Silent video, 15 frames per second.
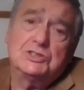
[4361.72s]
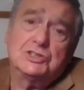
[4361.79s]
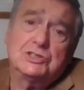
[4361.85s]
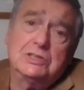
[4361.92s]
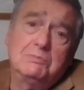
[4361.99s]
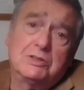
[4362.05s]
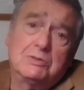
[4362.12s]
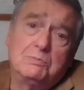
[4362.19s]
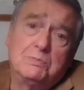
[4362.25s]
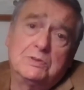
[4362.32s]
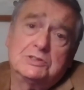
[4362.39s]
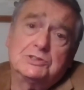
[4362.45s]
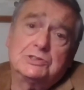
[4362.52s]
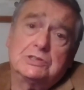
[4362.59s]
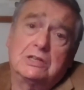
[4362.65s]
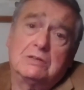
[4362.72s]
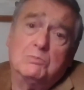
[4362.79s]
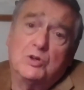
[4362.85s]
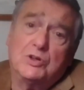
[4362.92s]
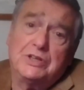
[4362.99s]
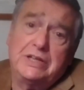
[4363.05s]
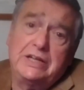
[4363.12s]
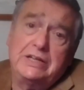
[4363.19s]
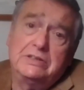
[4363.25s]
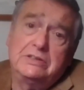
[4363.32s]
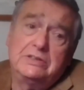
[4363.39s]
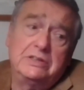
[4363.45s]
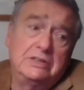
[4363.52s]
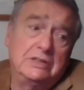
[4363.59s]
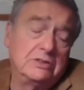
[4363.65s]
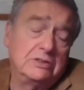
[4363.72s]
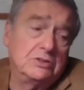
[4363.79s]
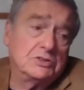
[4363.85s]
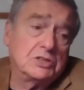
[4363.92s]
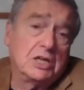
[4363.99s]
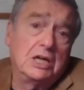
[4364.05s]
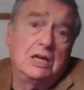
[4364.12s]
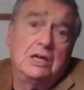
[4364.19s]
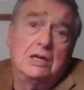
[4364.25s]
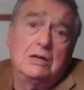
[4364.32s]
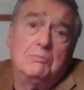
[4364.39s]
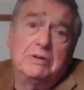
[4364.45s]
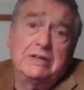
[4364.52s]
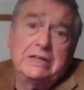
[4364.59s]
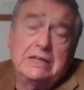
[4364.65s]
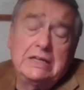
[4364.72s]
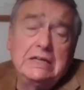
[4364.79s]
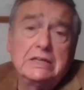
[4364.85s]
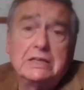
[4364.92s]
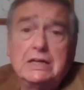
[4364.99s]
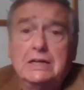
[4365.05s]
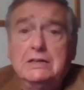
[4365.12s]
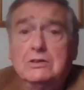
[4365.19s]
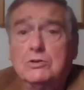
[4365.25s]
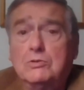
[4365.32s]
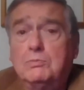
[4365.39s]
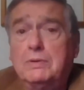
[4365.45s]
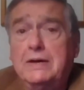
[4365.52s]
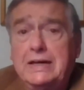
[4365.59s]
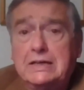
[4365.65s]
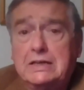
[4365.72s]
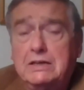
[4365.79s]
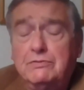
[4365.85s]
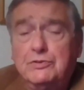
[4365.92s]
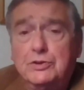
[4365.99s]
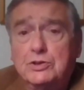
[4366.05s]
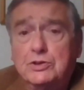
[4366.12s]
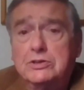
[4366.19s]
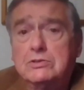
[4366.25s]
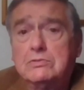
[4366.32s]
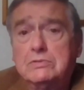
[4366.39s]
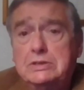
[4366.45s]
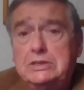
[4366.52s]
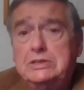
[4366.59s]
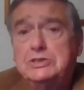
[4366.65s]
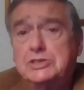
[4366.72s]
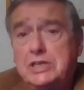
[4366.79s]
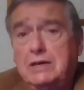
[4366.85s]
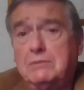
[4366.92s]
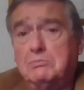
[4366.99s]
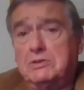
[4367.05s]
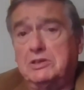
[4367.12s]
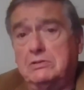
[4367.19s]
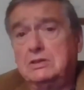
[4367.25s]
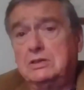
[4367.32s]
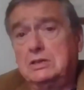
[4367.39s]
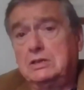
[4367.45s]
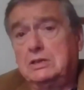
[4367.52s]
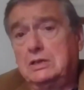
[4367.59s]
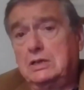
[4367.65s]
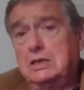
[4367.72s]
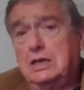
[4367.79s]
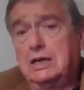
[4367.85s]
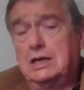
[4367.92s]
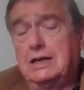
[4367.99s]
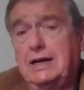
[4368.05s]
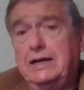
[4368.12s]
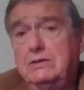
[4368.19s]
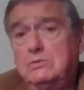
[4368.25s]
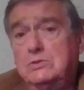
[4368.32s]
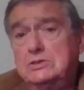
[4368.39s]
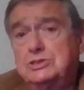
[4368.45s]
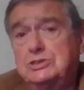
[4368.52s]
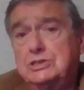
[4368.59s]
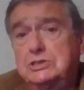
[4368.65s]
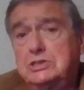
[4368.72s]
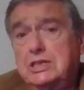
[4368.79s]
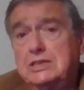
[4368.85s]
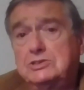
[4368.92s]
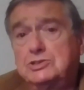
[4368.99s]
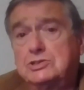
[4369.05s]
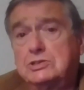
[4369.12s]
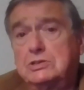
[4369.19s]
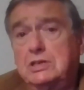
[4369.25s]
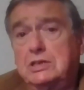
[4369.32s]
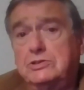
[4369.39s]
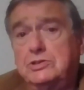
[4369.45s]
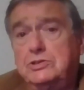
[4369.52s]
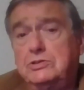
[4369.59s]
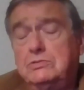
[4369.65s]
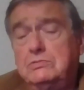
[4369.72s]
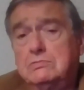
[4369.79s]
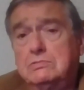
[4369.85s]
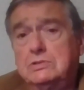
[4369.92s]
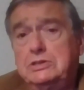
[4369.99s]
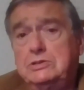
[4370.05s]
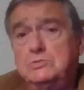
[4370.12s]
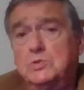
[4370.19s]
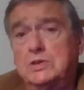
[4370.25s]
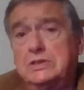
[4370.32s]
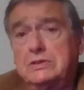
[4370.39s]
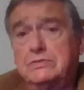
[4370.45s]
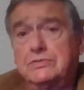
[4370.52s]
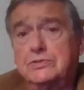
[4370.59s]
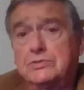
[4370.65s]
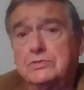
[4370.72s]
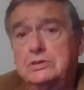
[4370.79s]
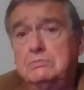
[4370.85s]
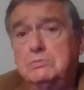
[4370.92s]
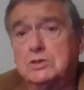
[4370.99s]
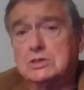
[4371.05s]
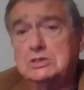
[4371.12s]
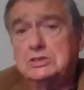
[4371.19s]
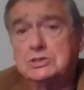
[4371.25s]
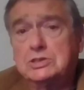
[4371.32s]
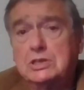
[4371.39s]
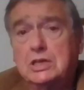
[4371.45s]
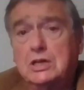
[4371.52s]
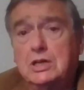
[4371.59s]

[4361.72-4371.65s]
Some of the books are more dated than others. But again, I go back, if you're going to read Chapman, I would suggest that you read one of three books.